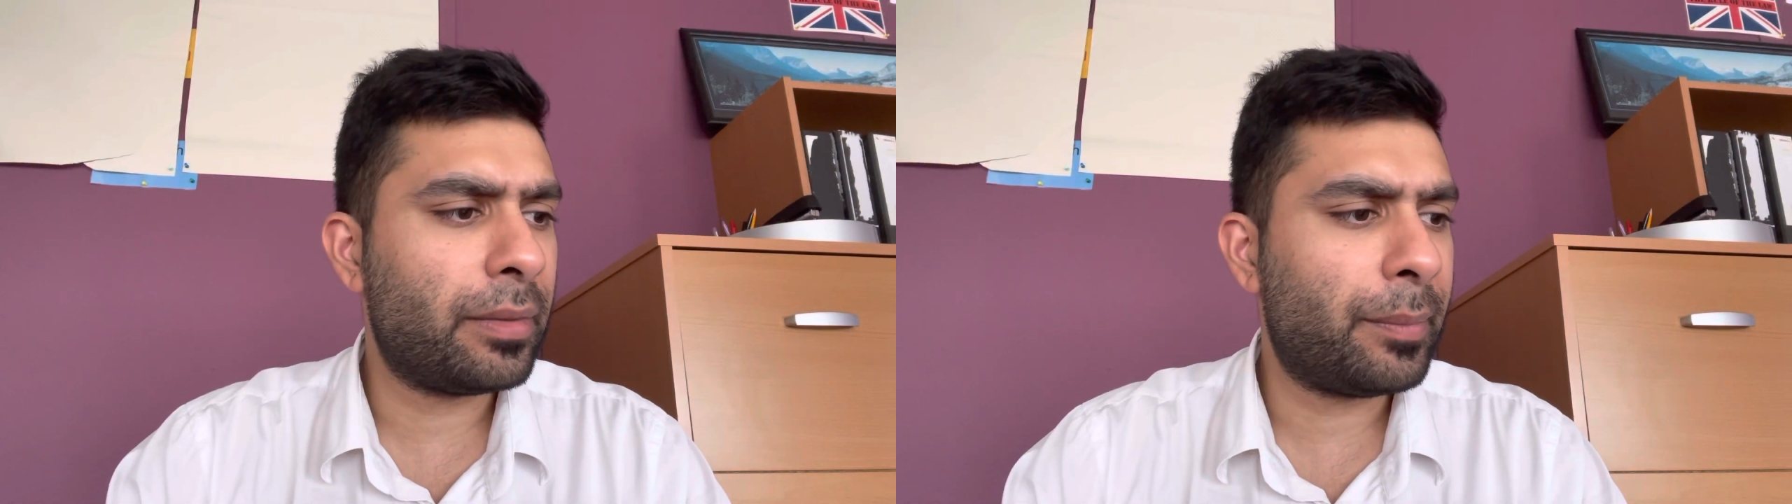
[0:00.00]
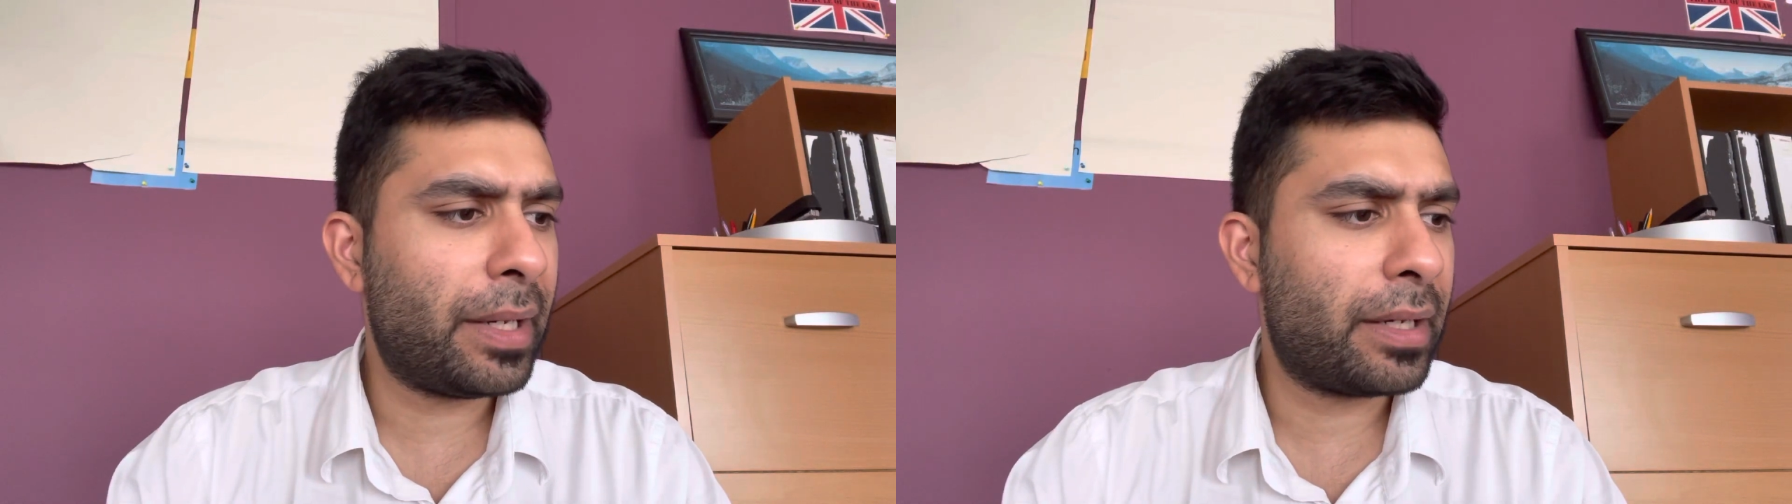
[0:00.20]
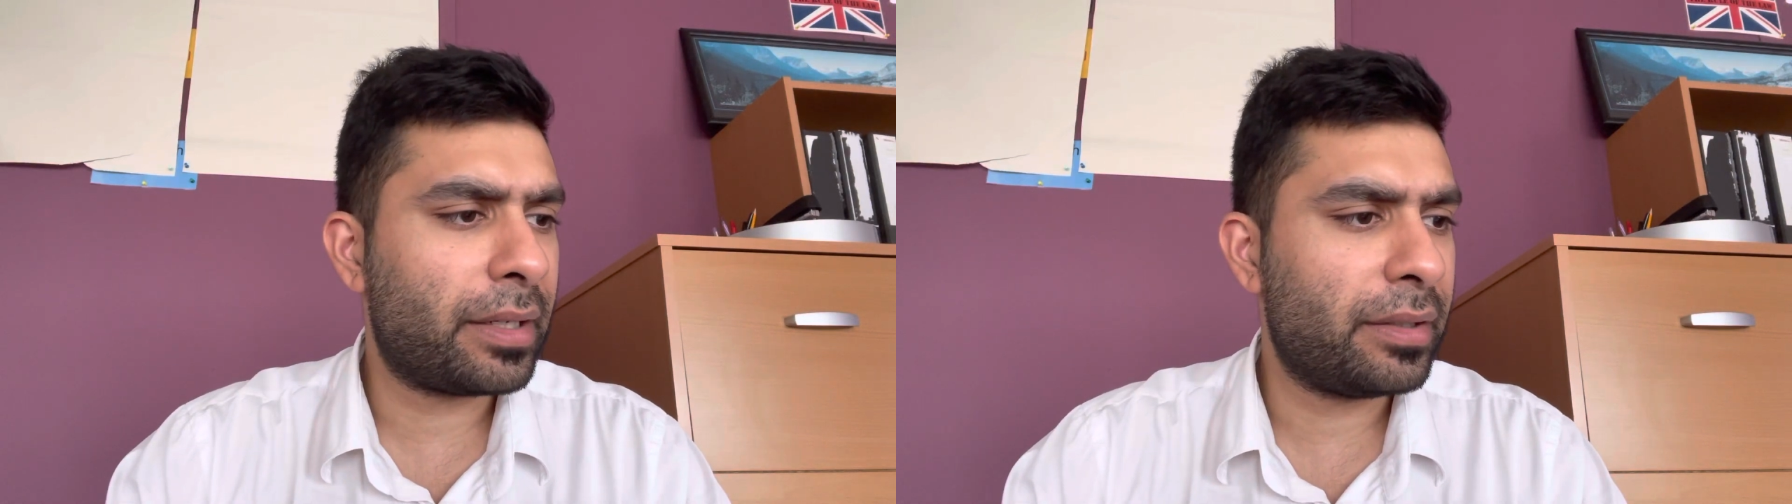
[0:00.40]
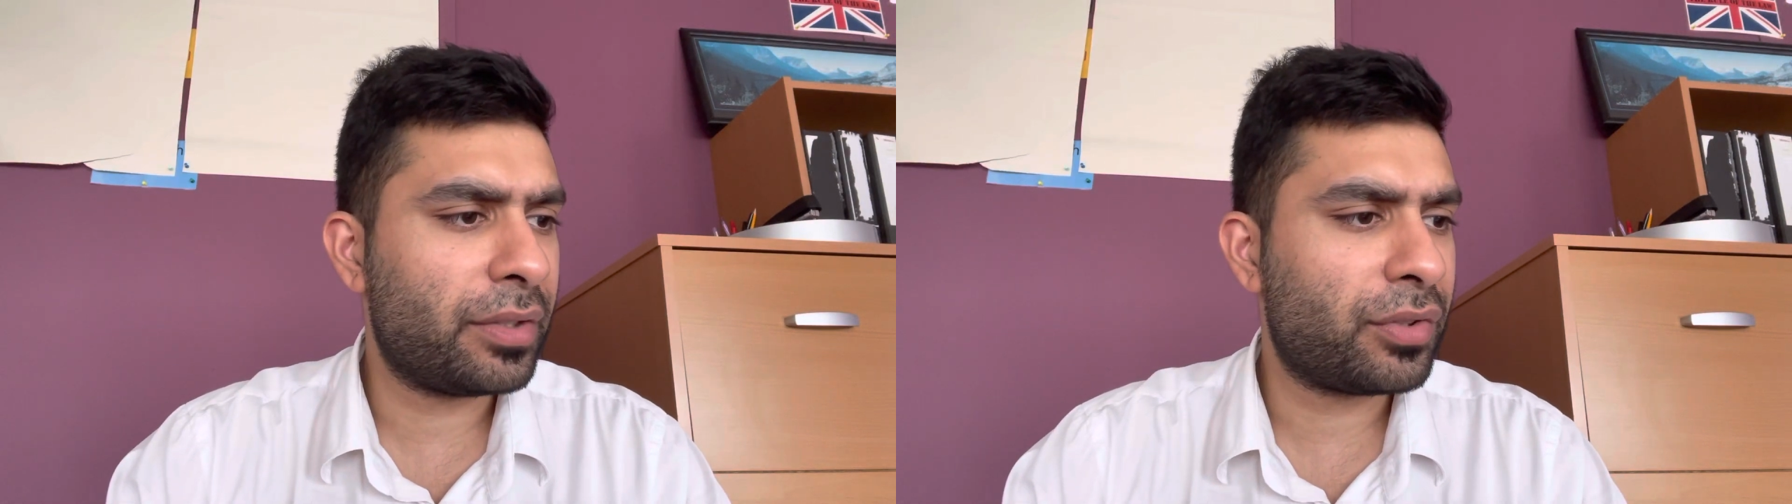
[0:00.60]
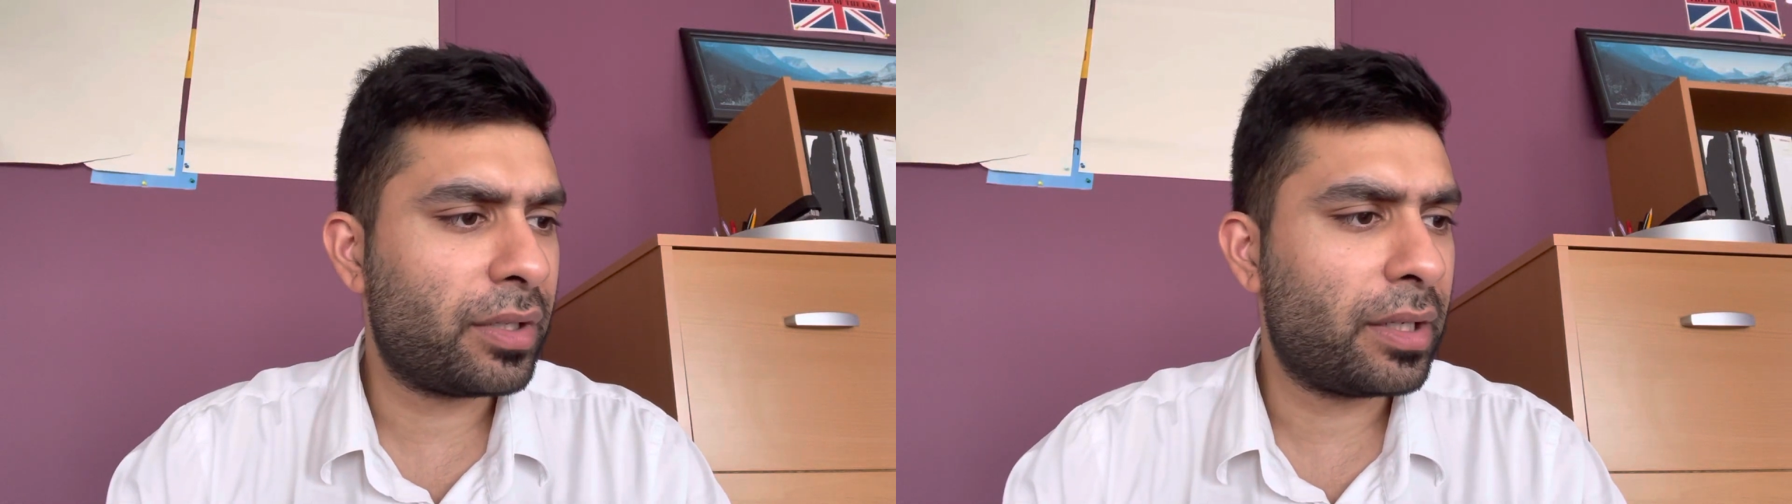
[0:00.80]
the better
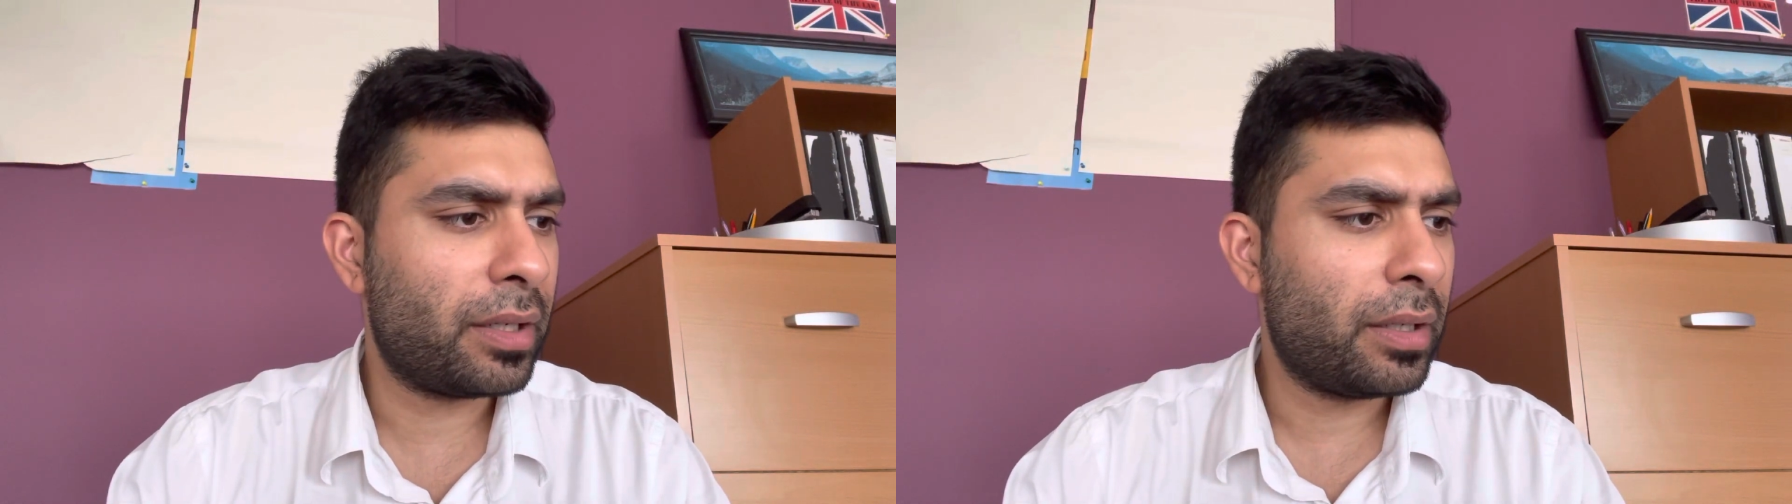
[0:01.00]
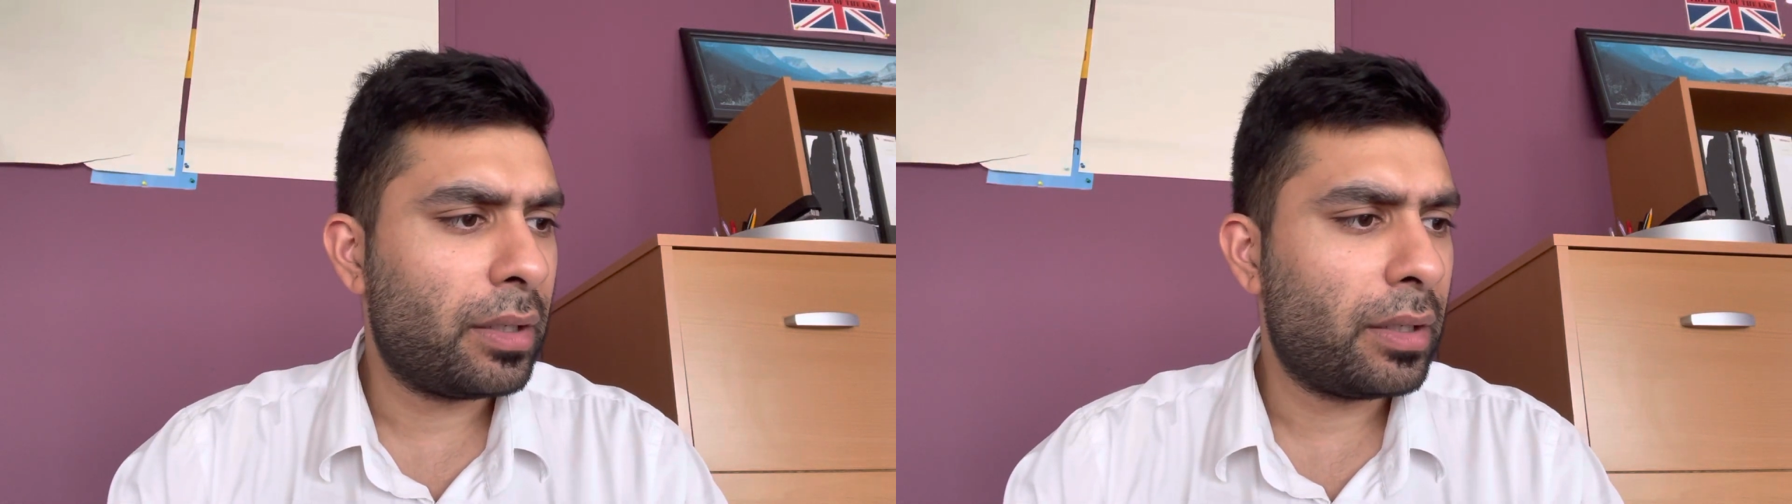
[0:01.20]
conditioning.